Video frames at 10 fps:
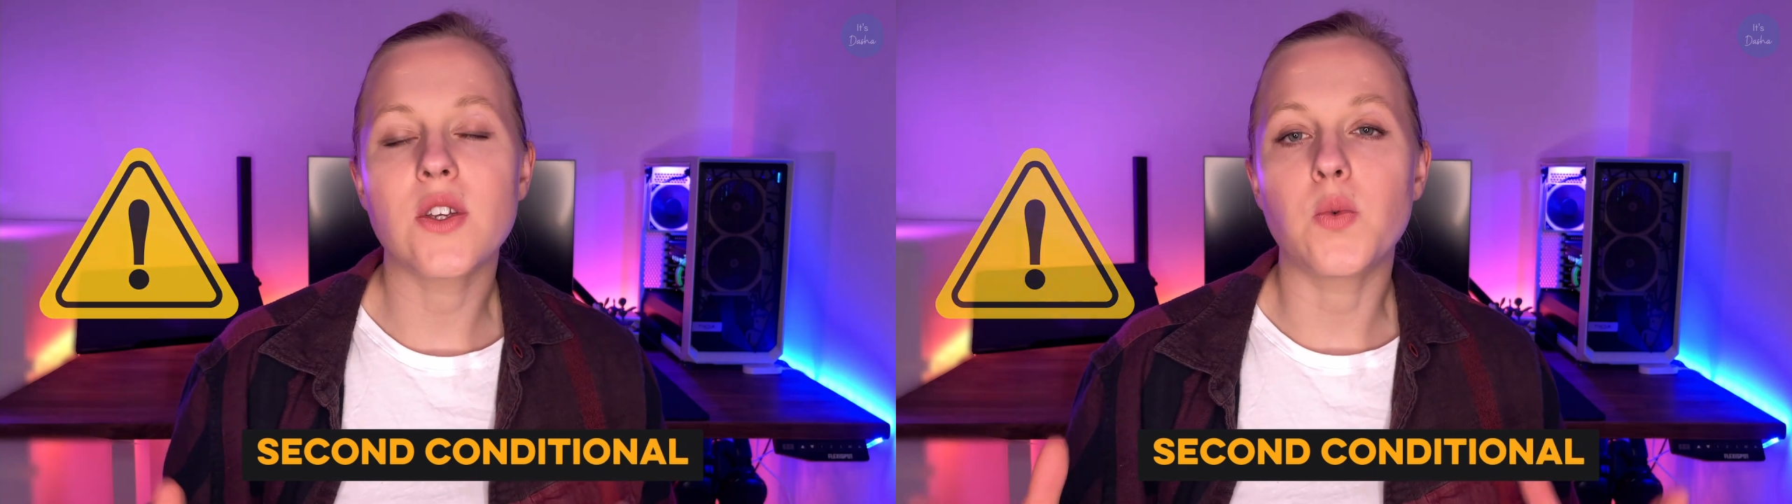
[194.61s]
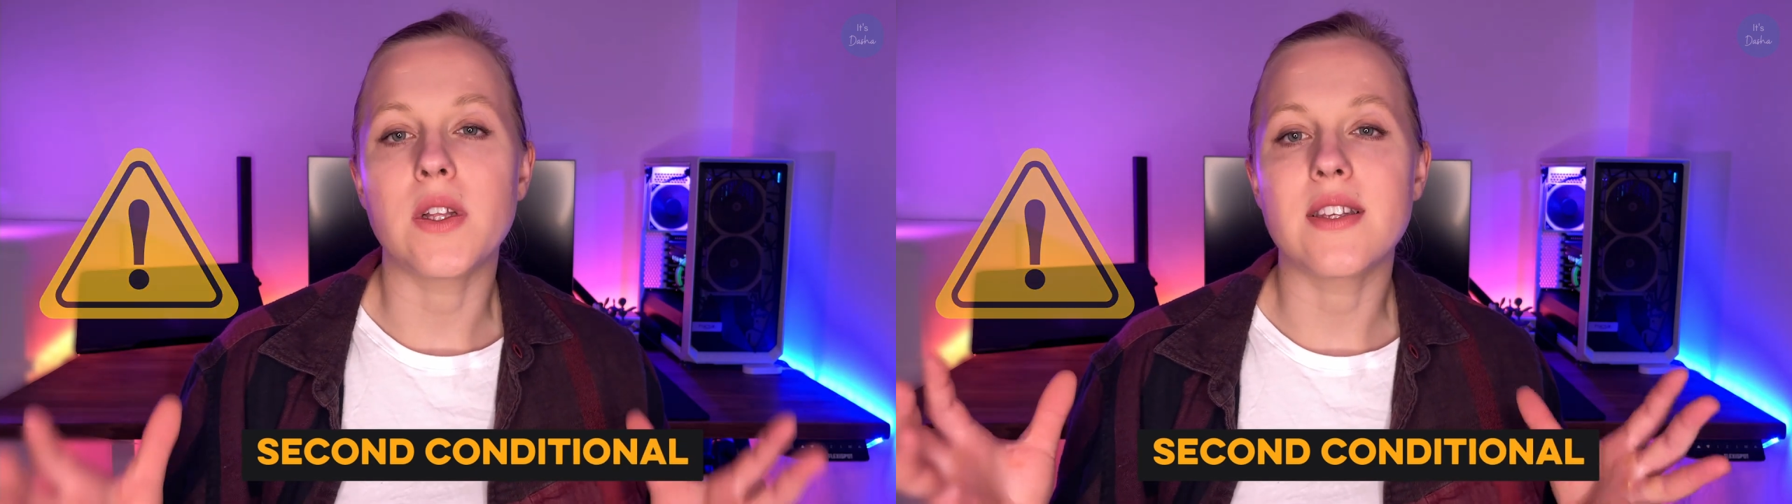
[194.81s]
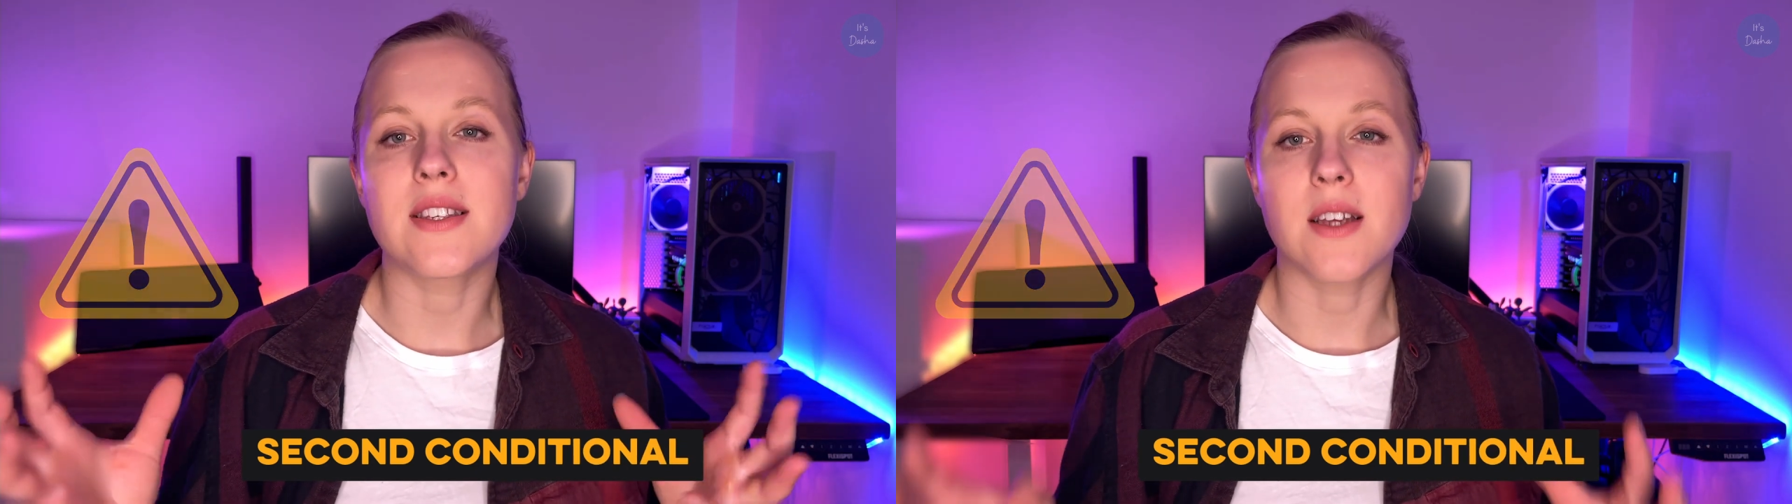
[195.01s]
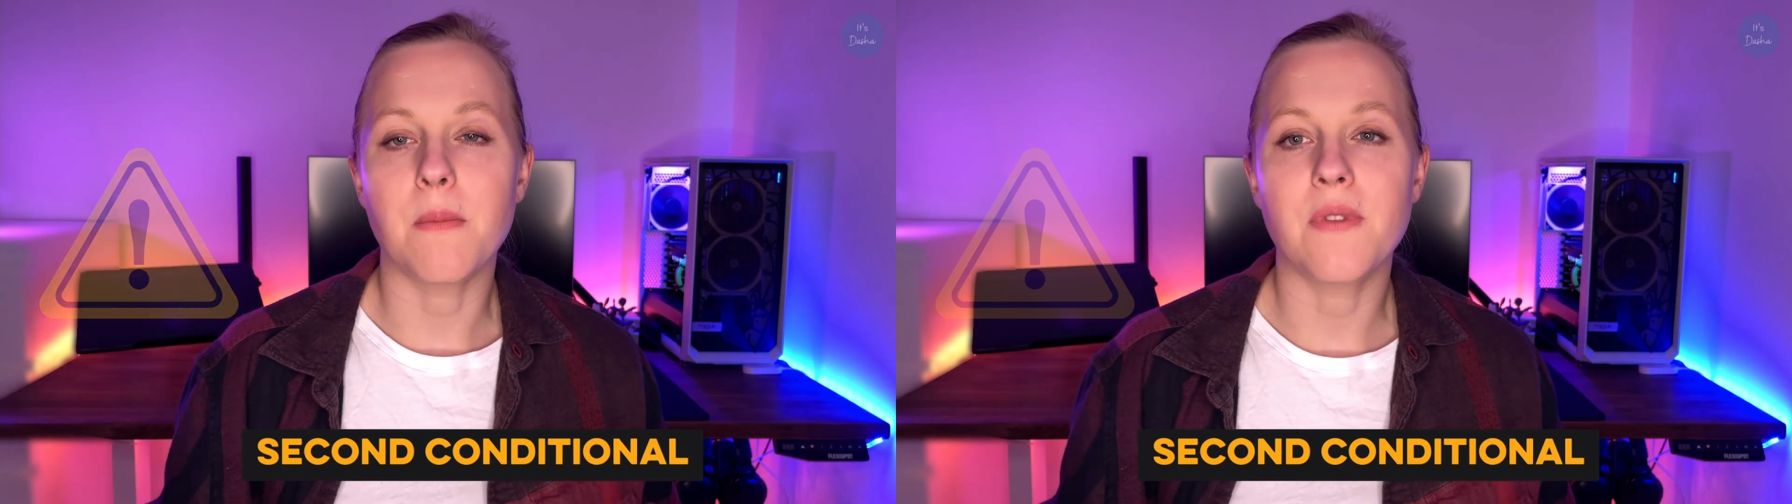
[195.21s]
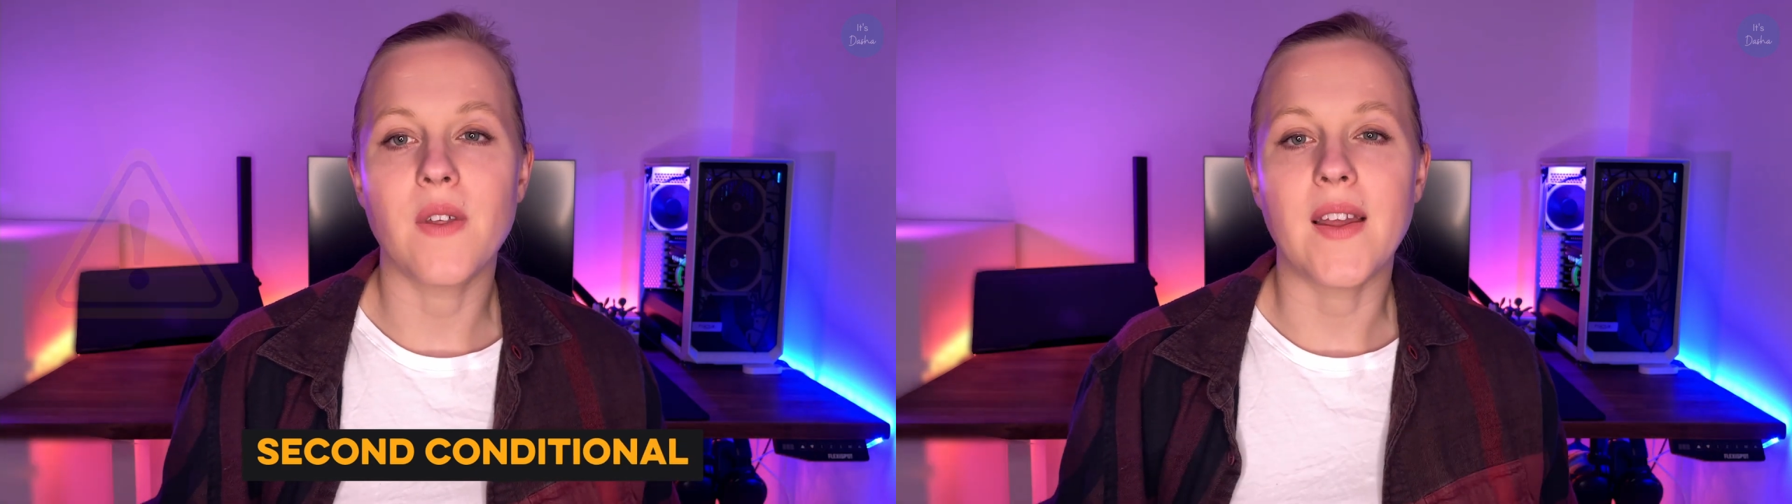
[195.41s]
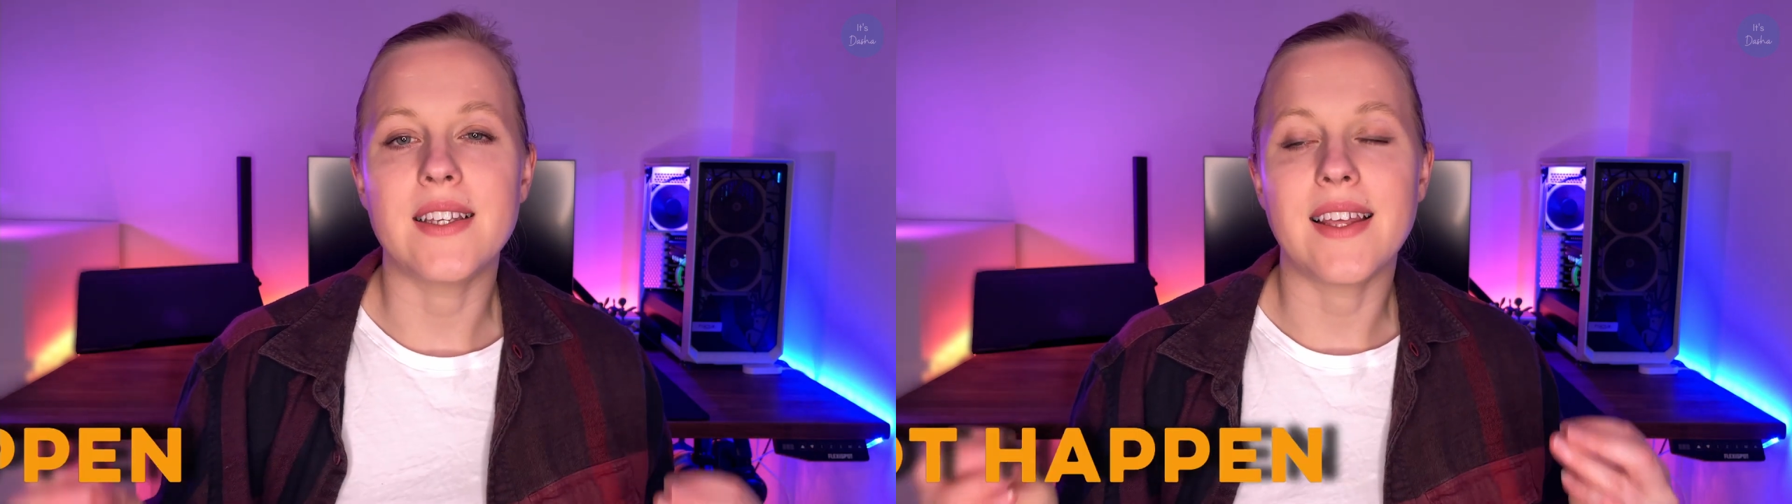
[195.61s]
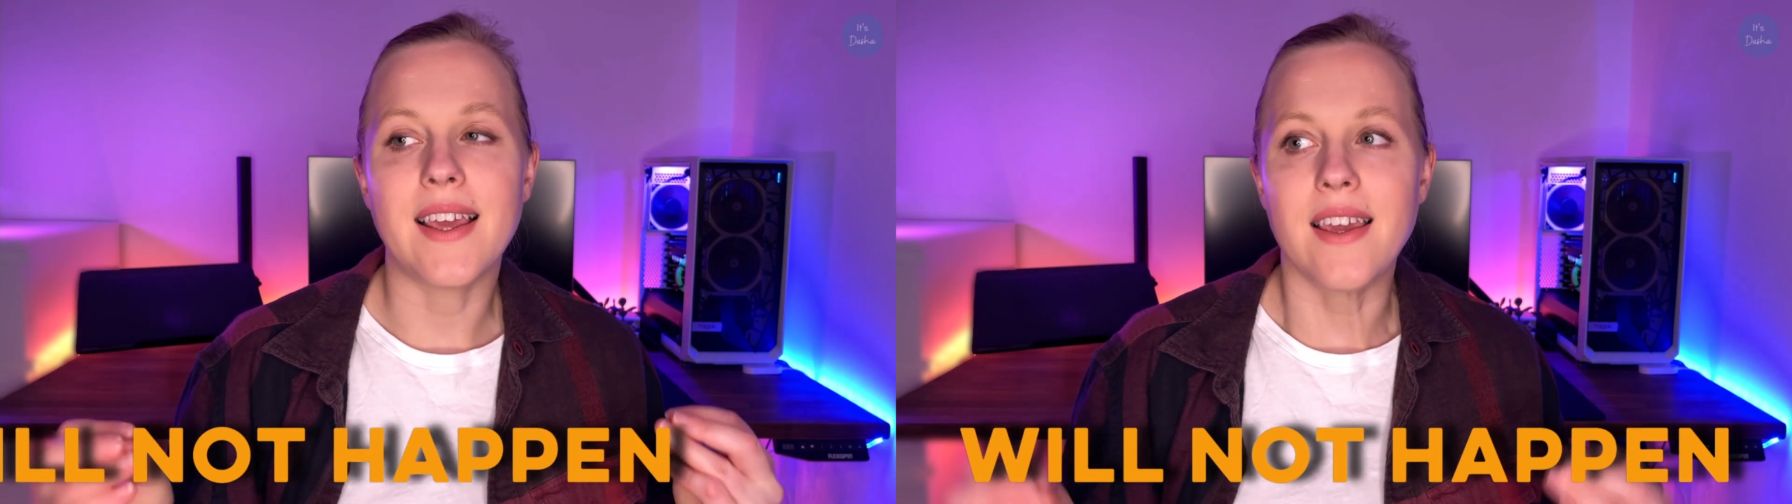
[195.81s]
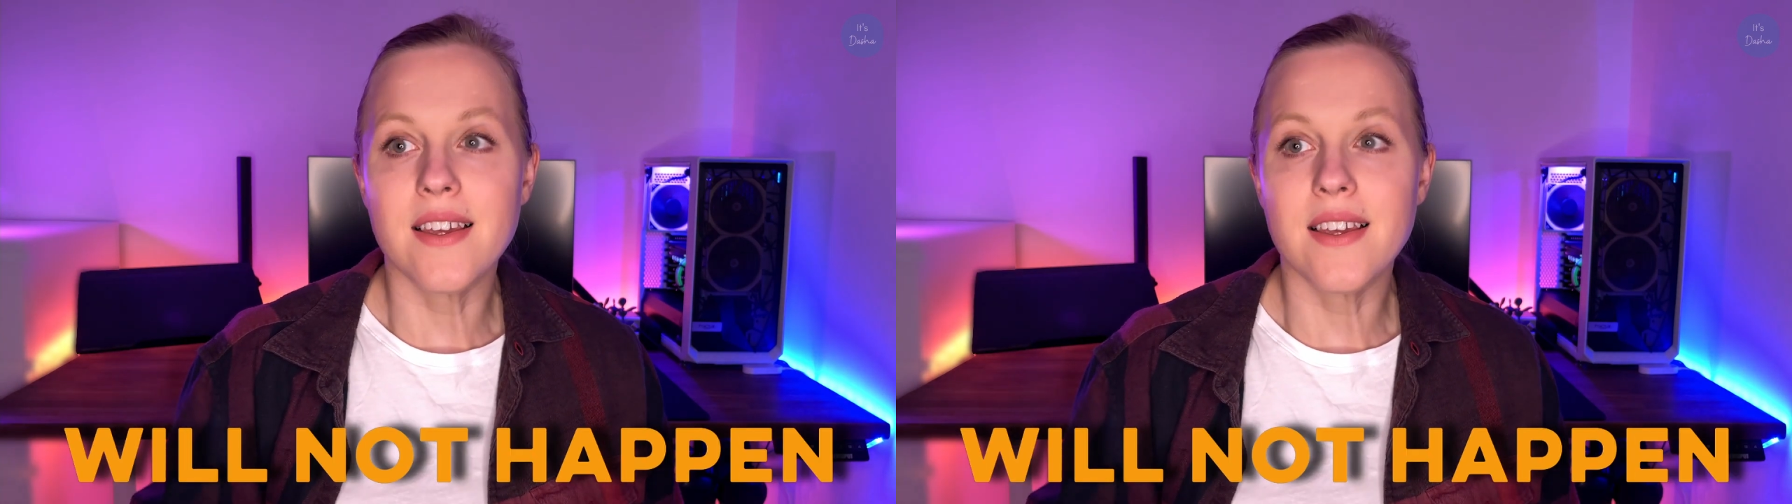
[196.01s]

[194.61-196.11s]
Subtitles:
it when something